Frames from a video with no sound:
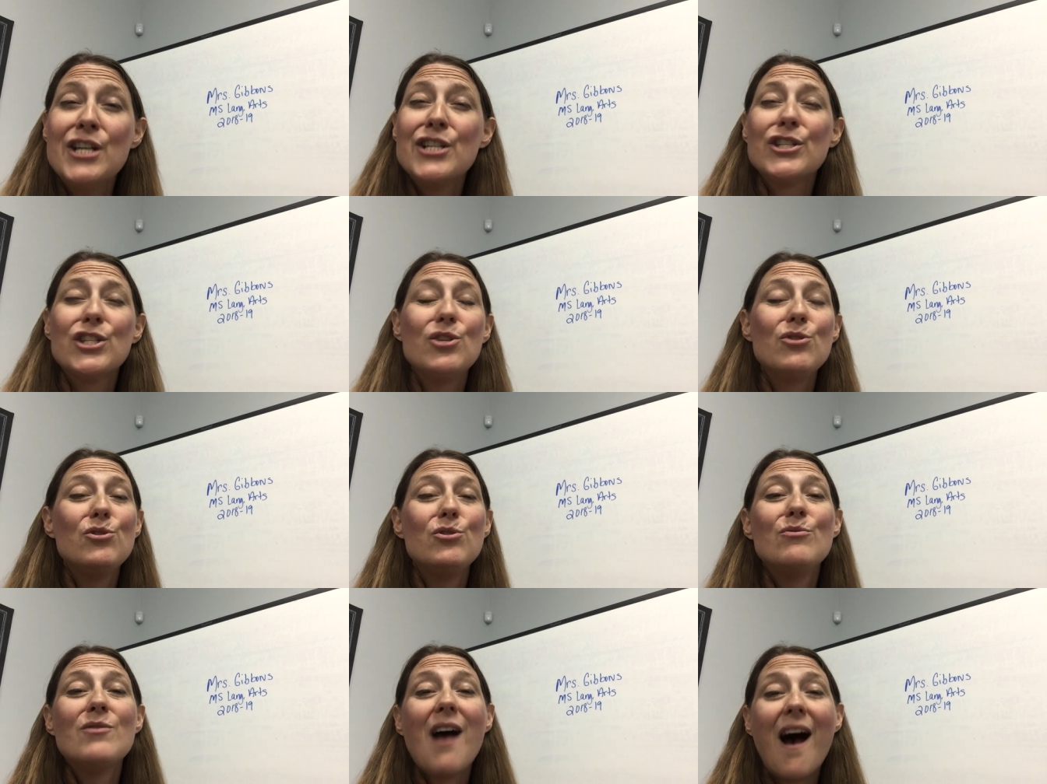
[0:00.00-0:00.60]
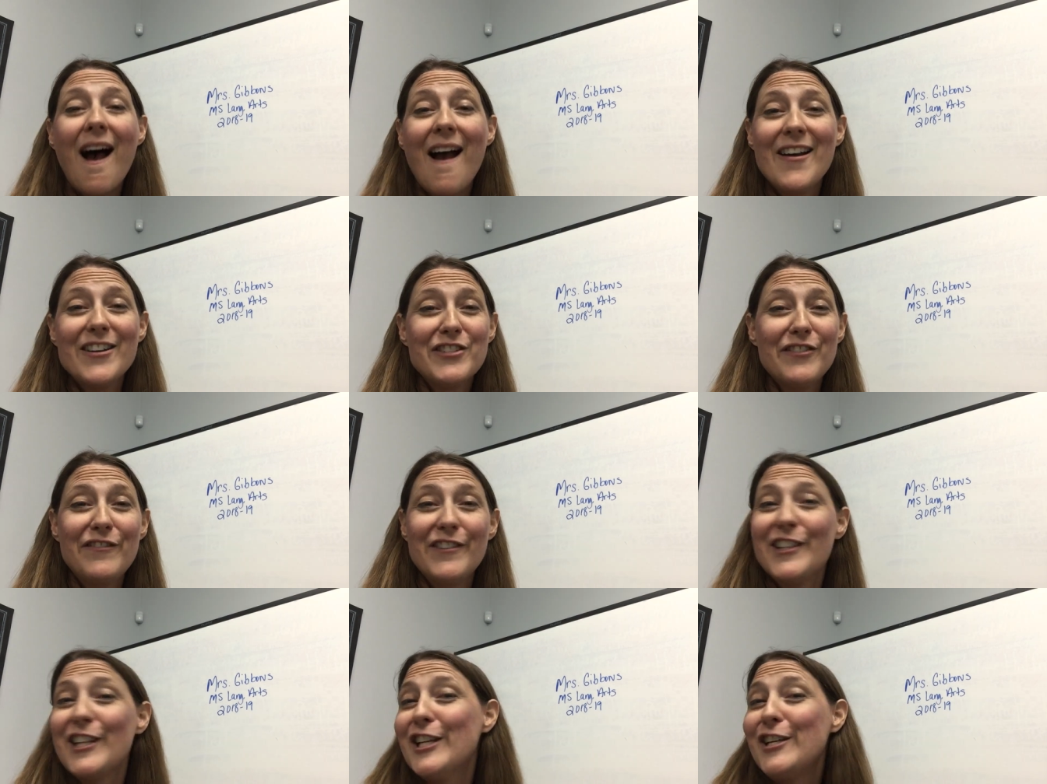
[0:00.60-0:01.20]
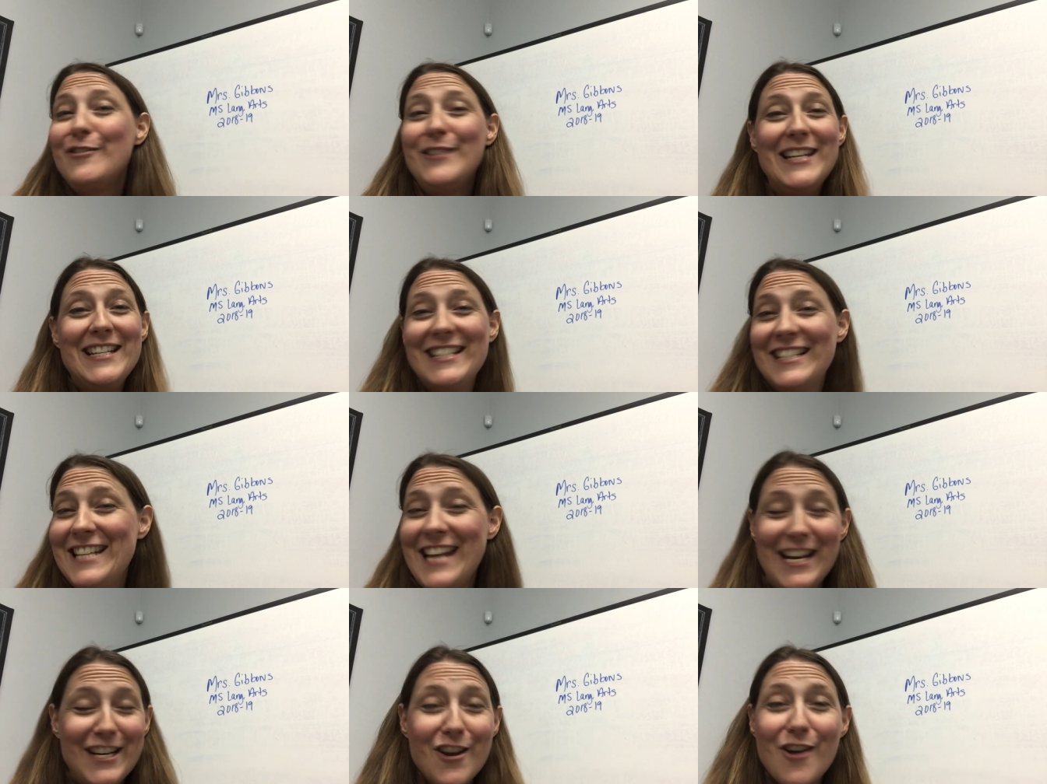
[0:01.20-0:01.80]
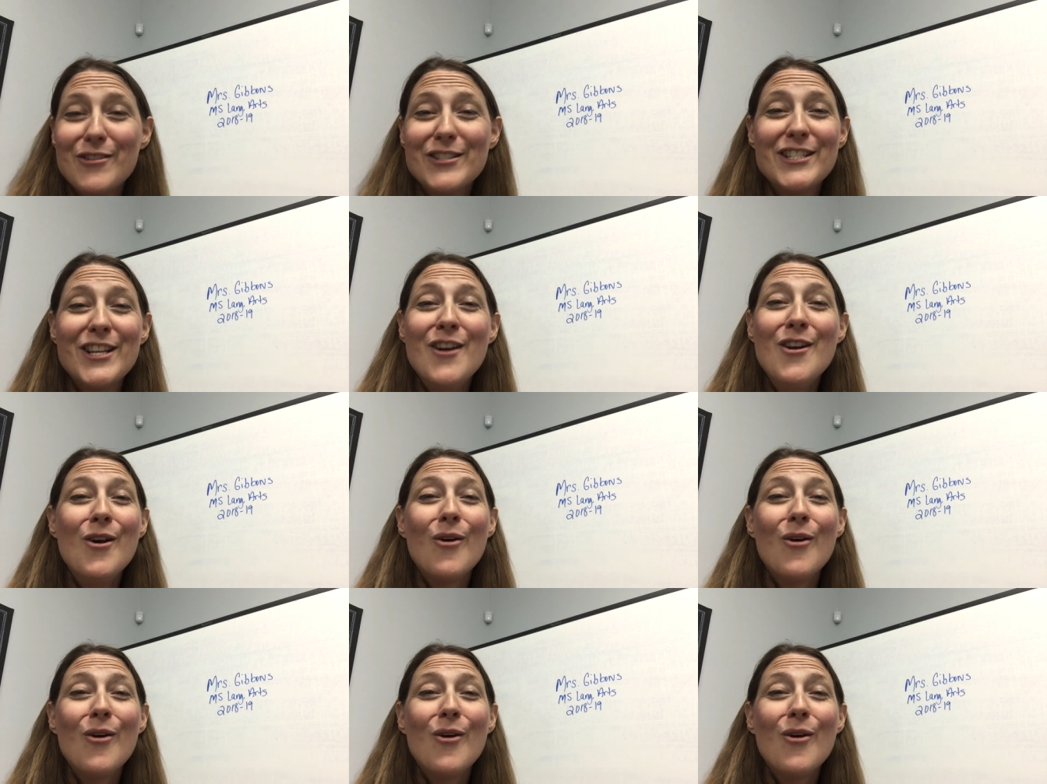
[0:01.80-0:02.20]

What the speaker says: so you do not have to feel like you need to take notes